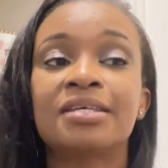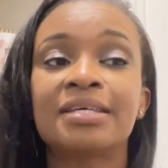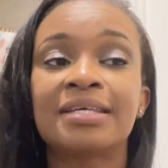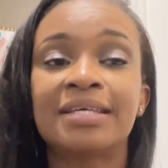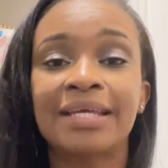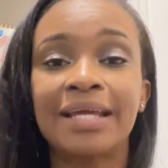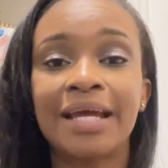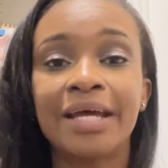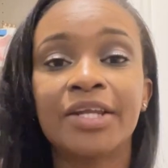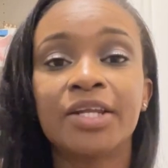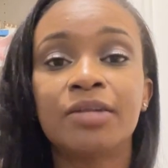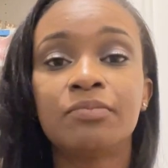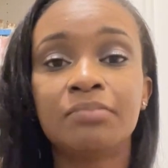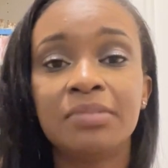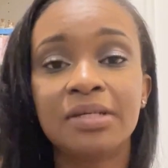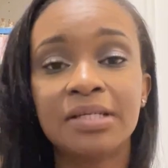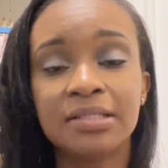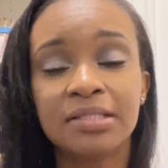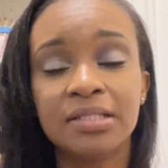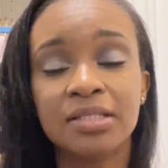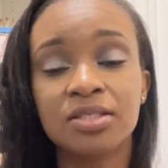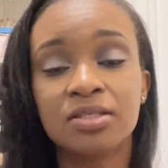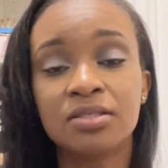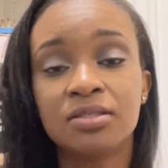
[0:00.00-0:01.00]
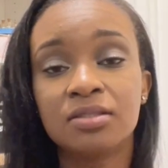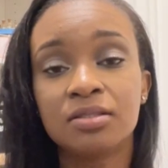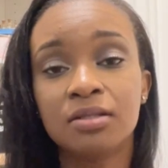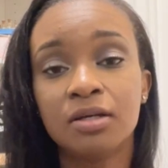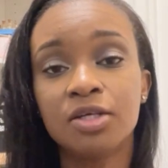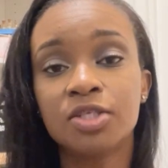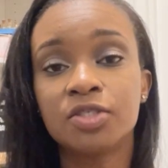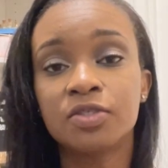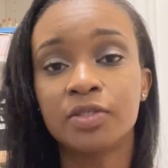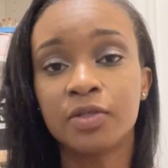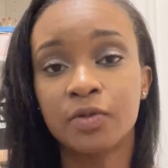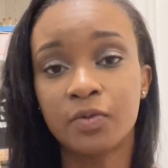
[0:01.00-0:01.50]
candle business
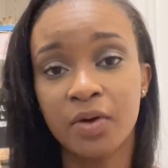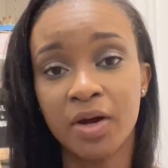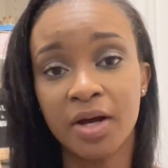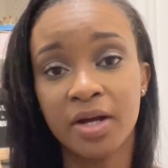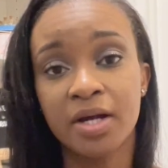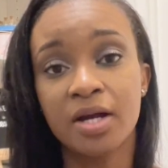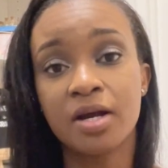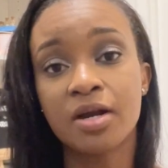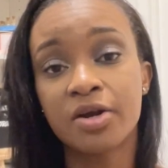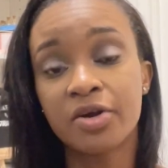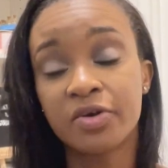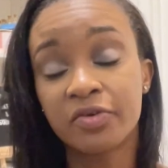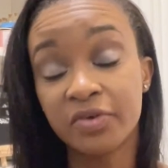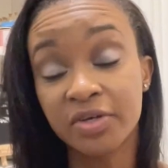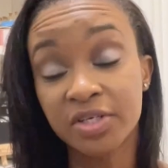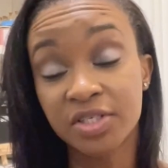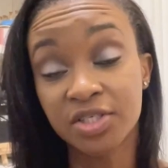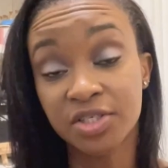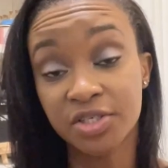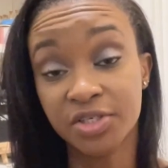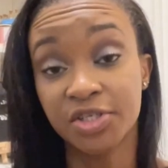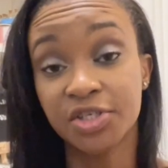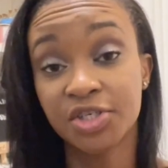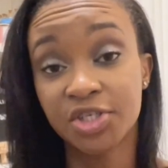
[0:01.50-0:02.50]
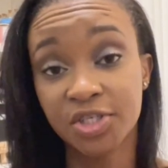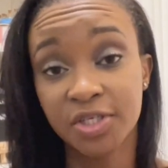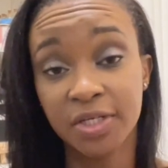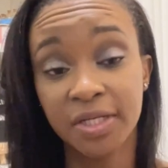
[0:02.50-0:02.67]
does require research.